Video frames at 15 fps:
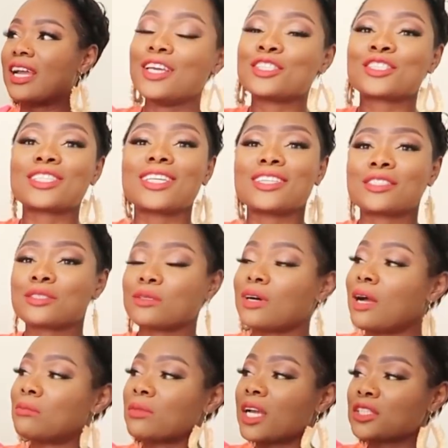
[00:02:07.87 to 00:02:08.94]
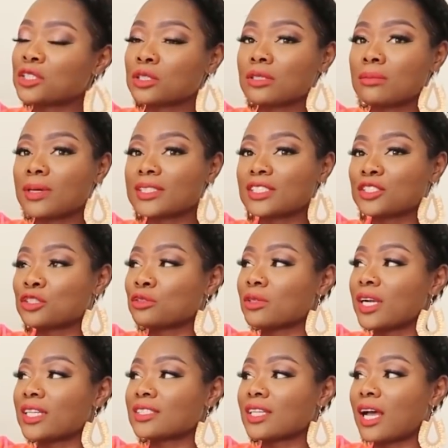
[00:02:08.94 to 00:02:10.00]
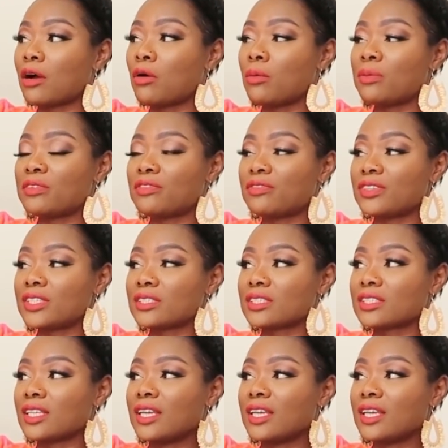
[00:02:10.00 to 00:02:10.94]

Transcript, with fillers: So yeah, so I'm not sure about this dress. I hope it fits.